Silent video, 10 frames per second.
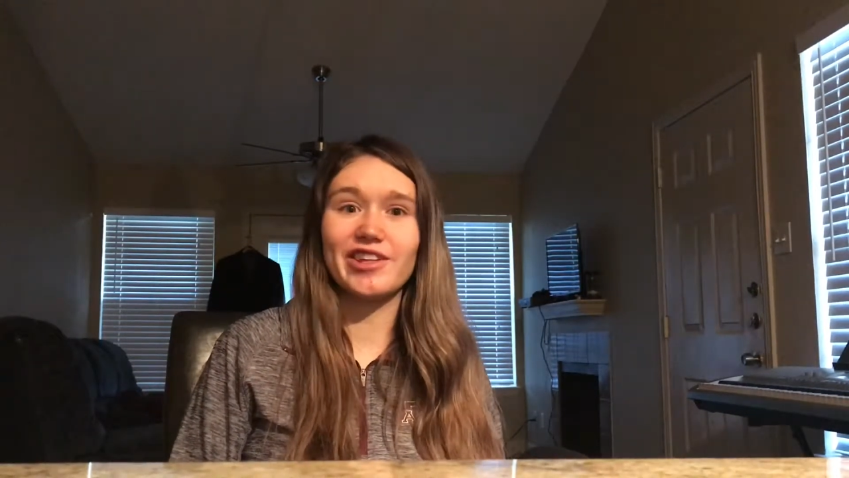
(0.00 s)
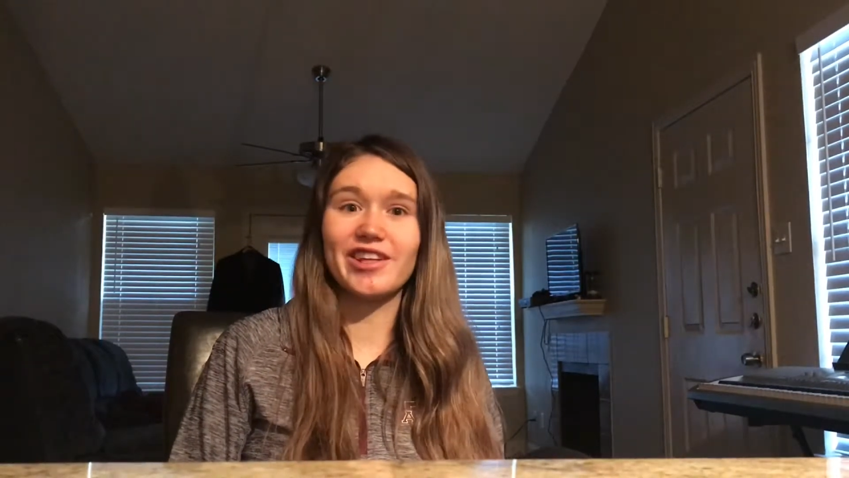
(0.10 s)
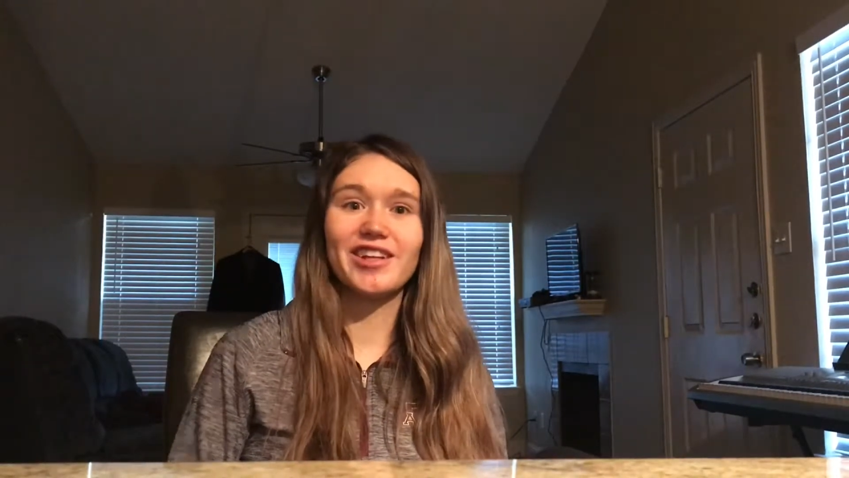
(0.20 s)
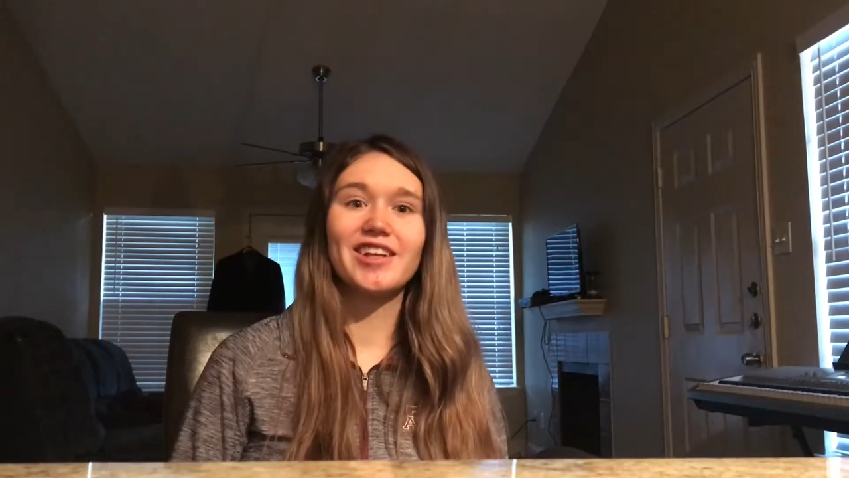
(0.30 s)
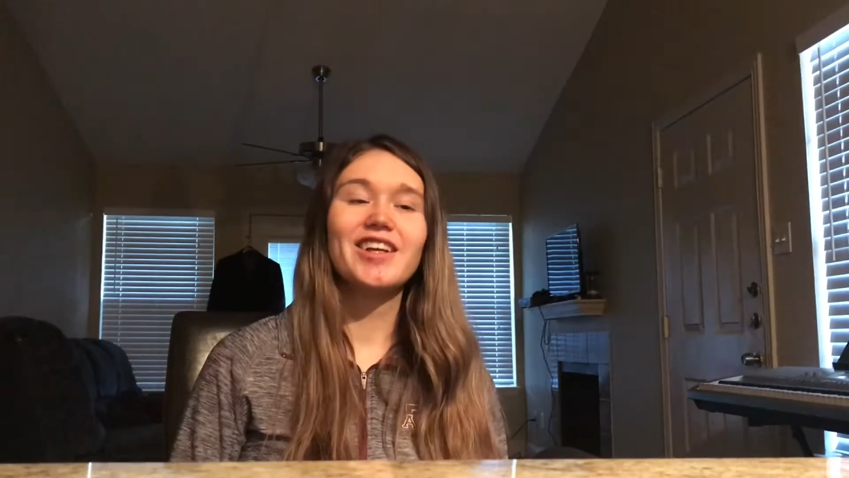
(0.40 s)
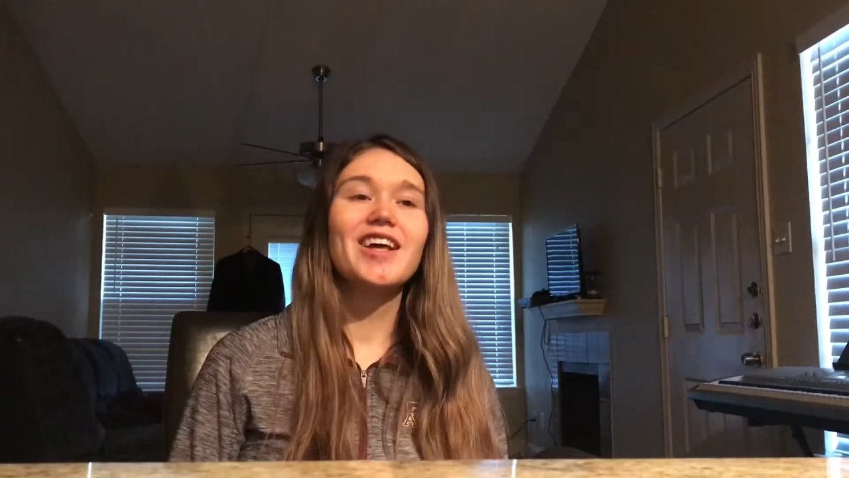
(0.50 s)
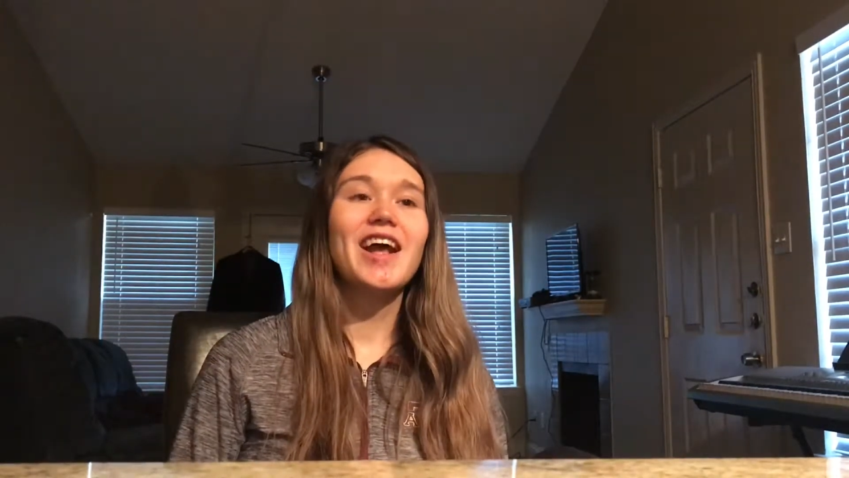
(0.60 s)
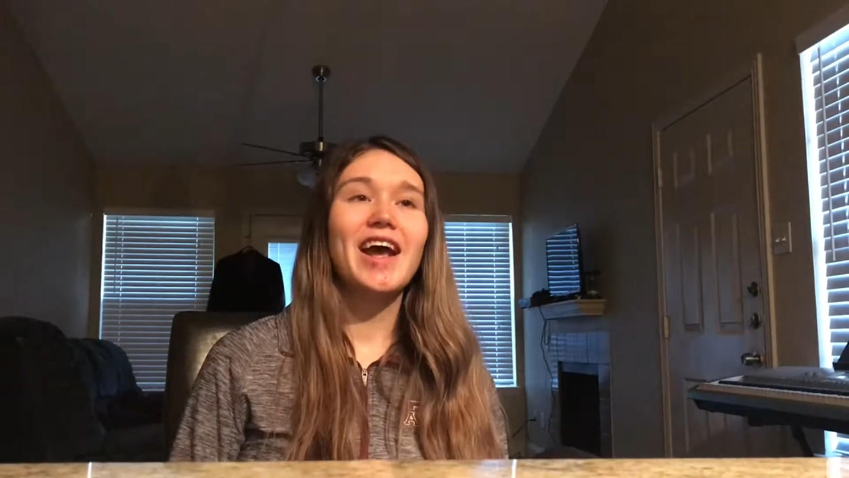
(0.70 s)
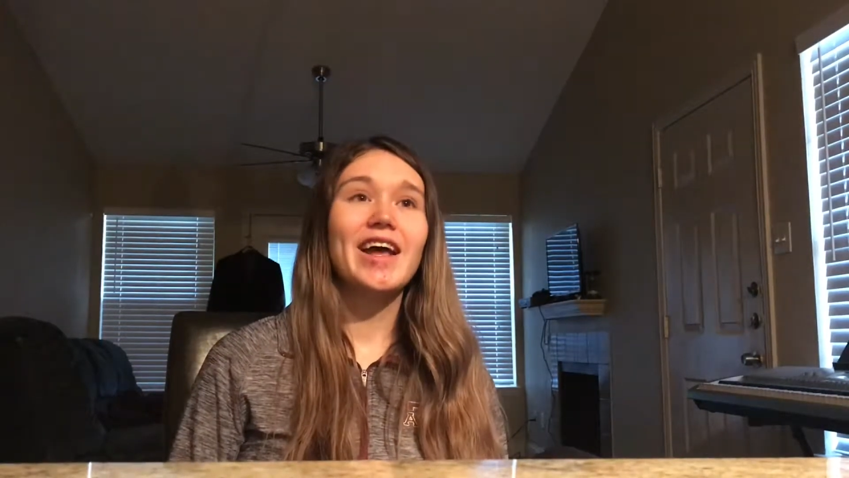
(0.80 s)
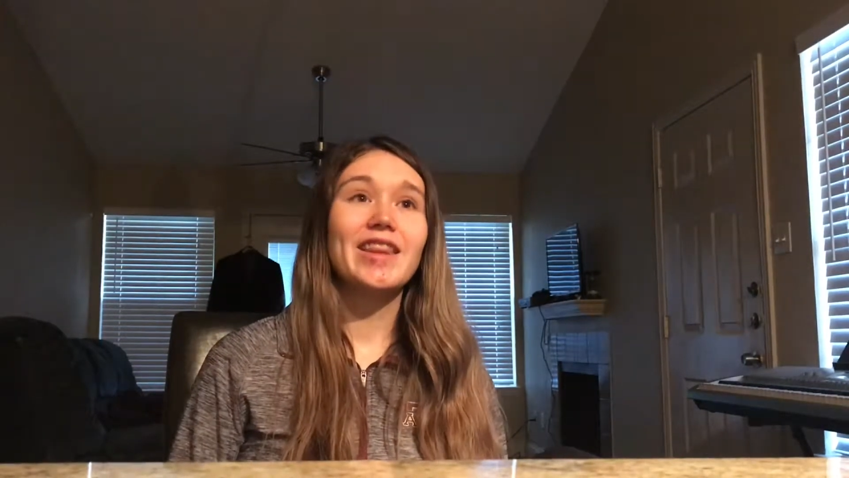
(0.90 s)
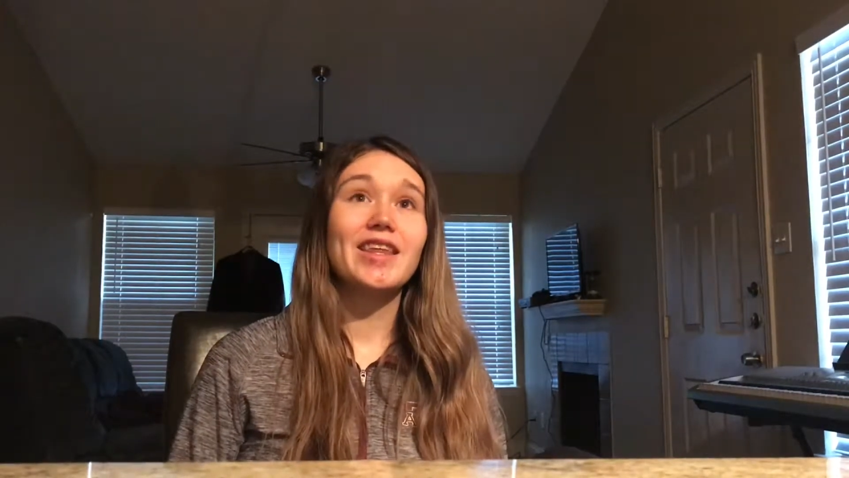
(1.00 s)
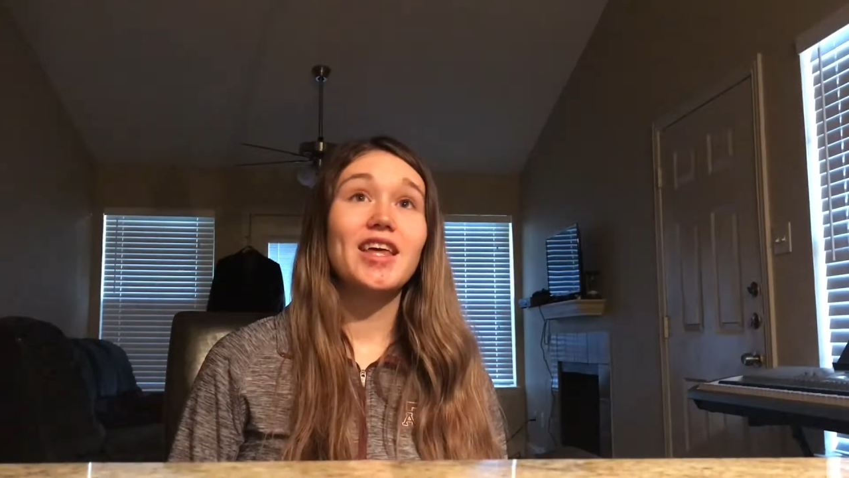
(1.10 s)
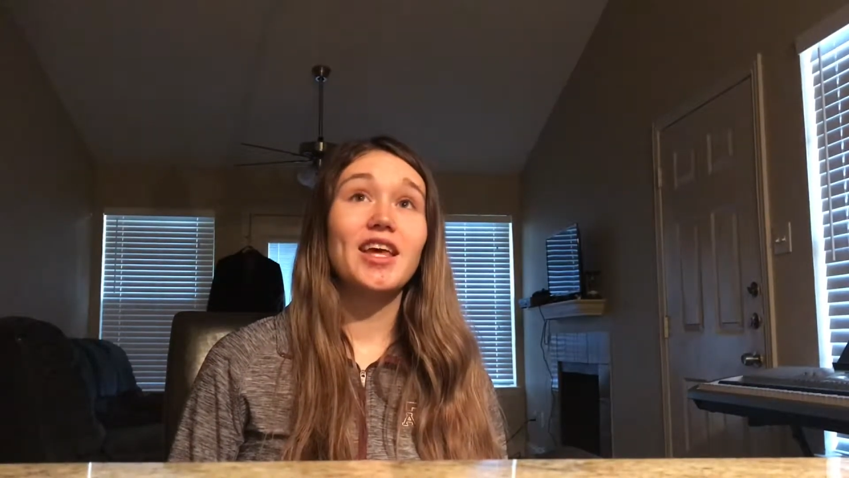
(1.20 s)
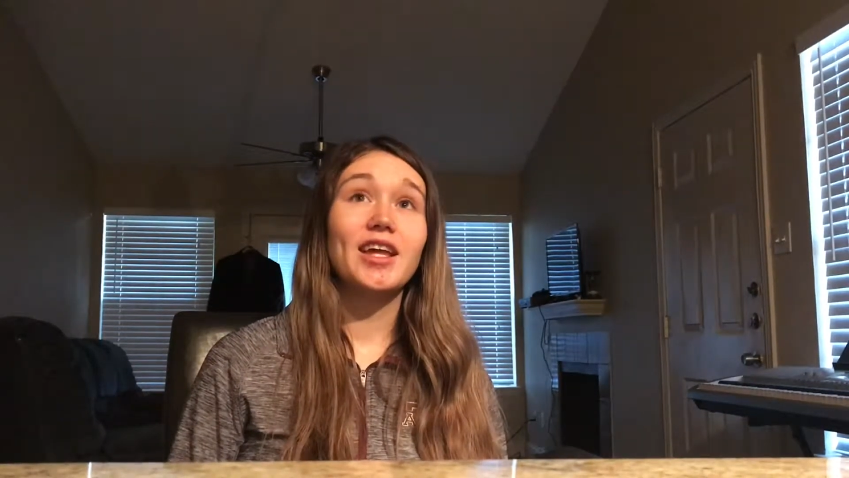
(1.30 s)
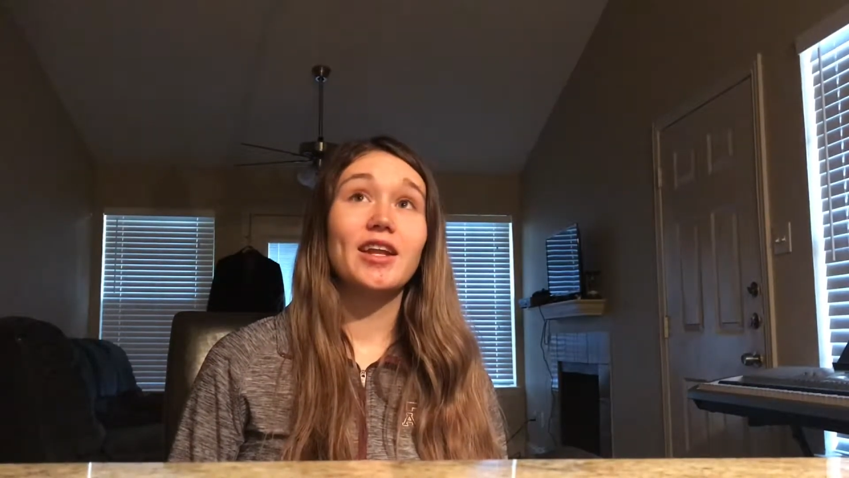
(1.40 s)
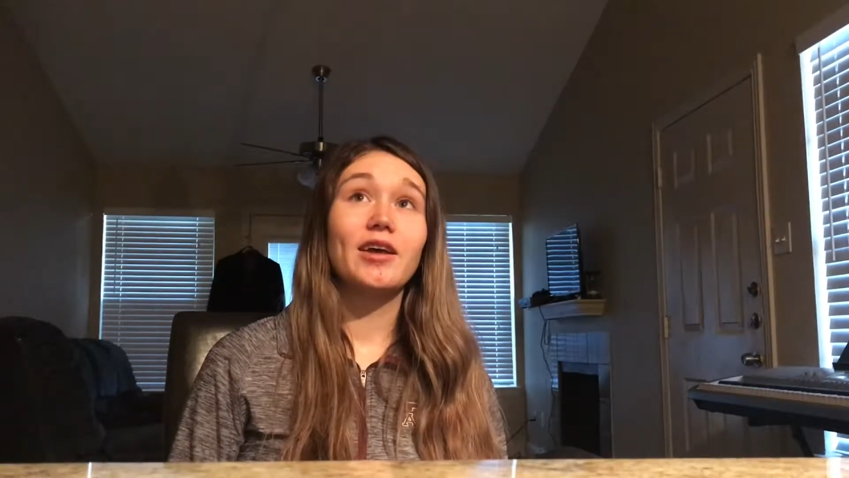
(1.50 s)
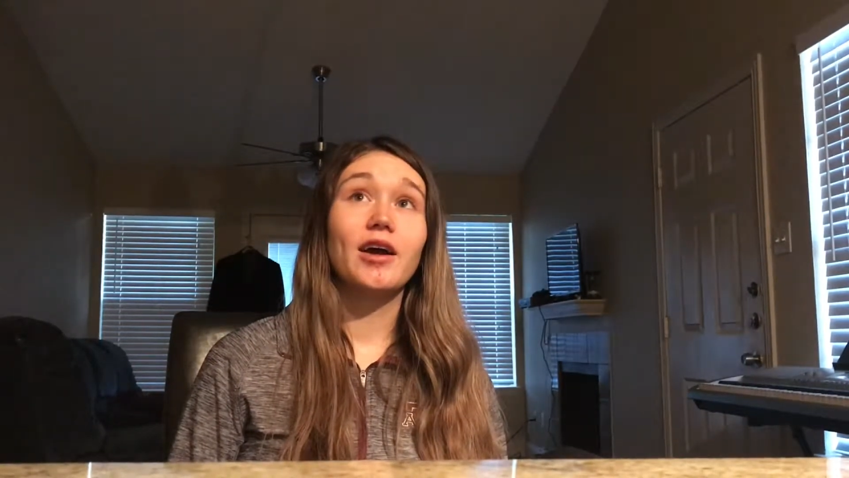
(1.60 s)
it. And then